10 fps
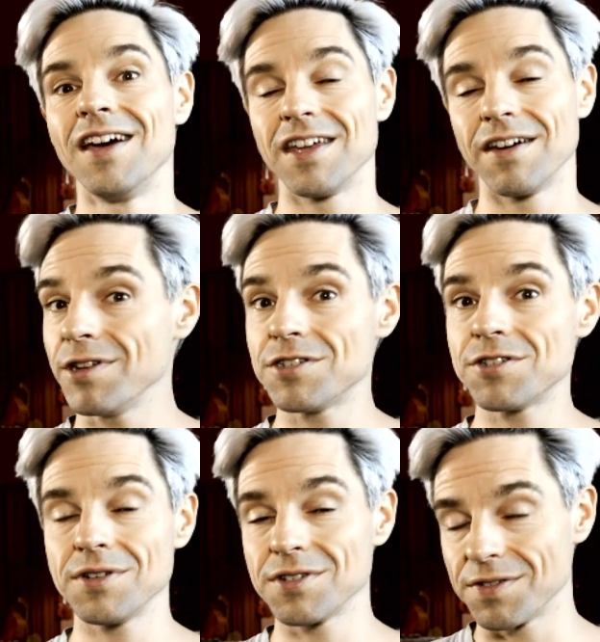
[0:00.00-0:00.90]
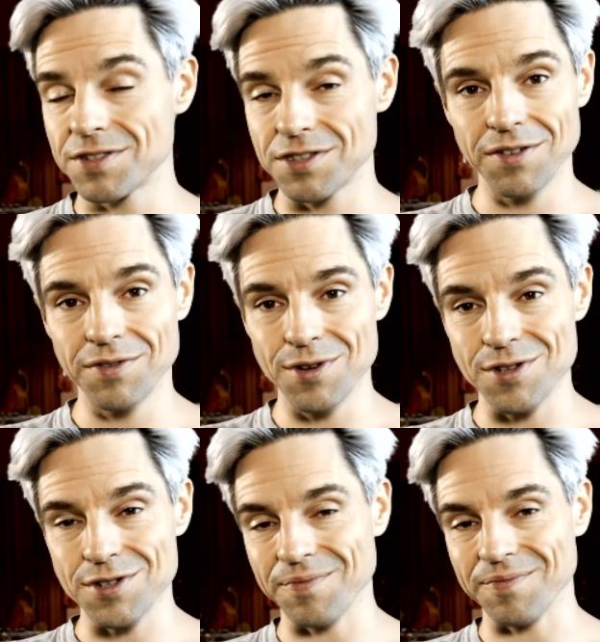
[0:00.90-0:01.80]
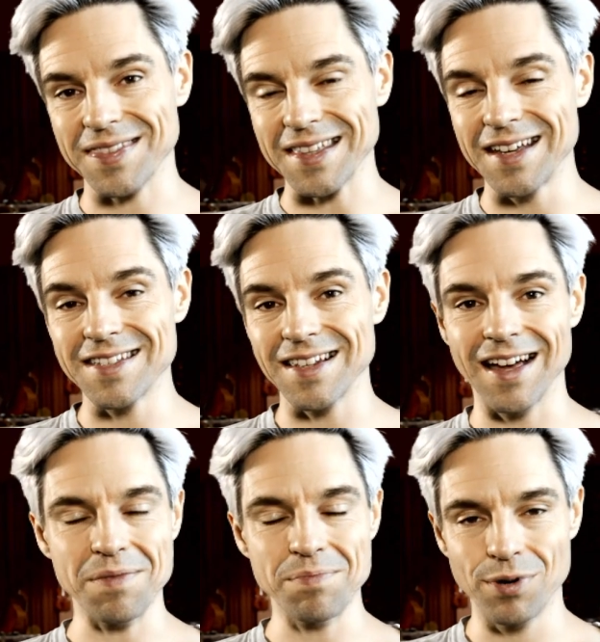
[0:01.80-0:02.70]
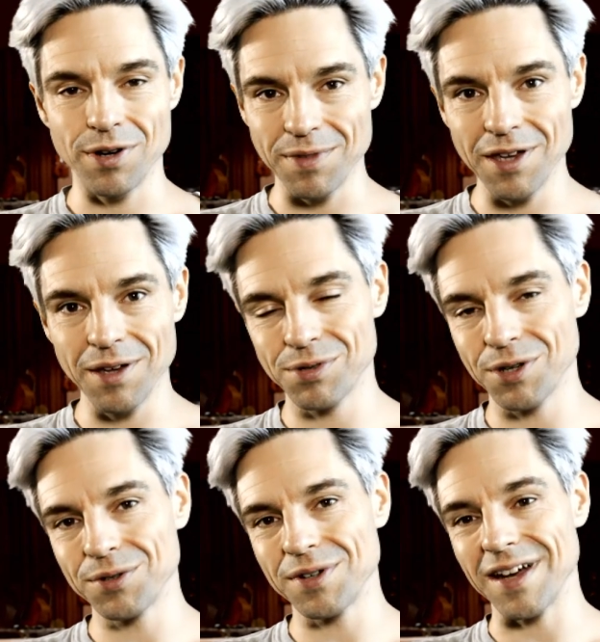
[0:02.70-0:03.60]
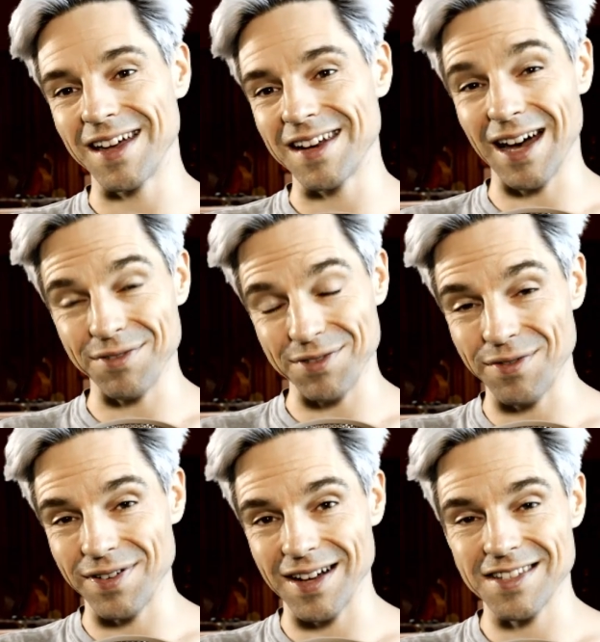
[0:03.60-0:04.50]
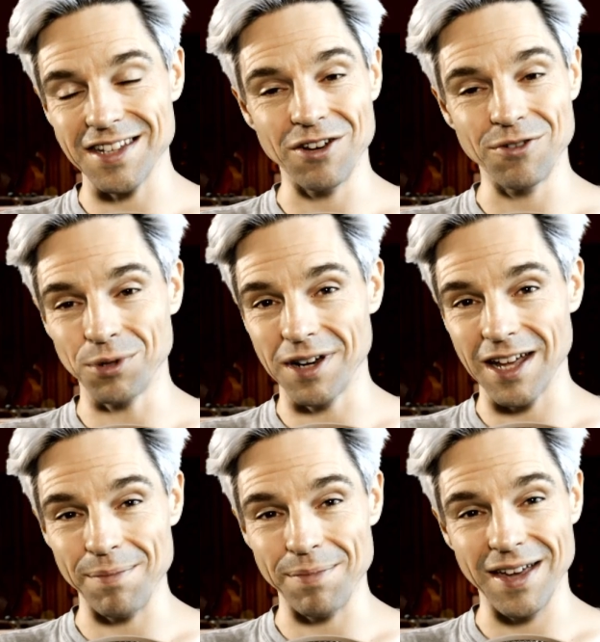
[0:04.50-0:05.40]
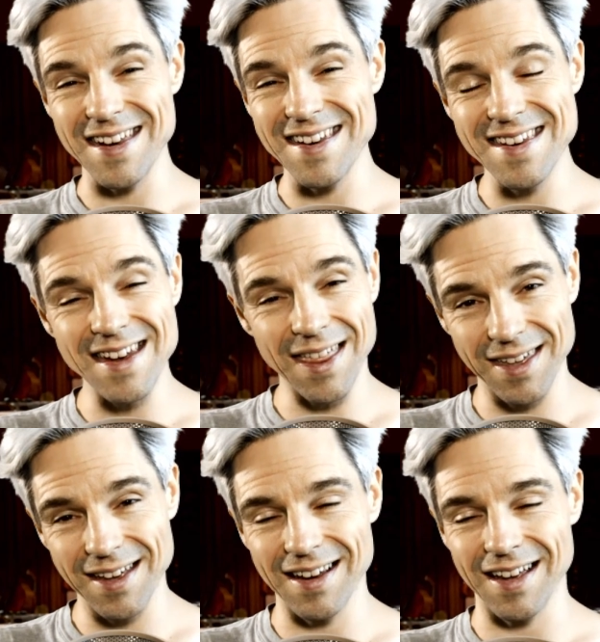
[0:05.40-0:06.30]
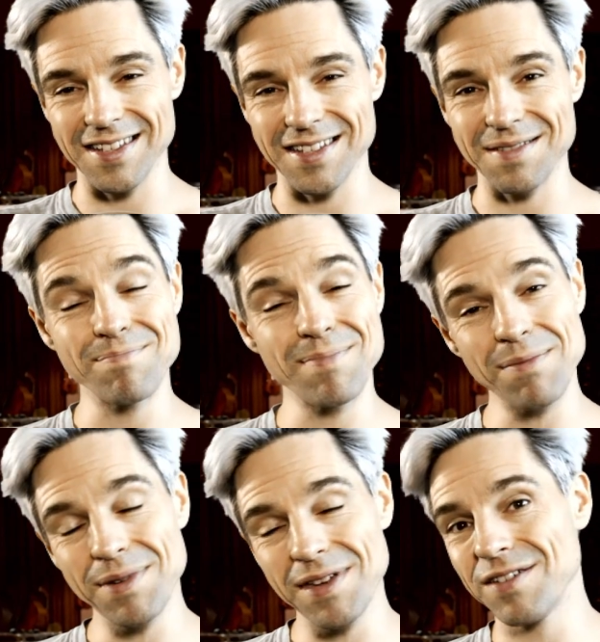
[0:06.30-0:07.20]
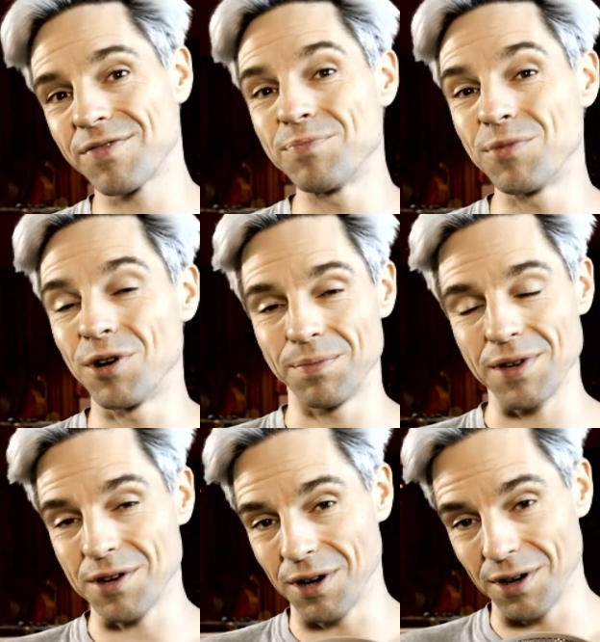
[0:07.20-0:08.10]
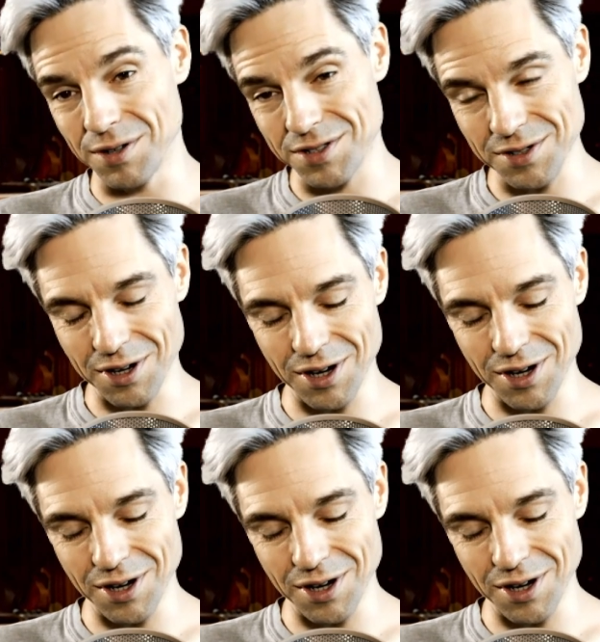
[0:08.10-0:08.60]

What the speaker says: DaVinci Resolve Studio version is like Premiere Pro and After Effects in one app and nothing less, maybe even more, because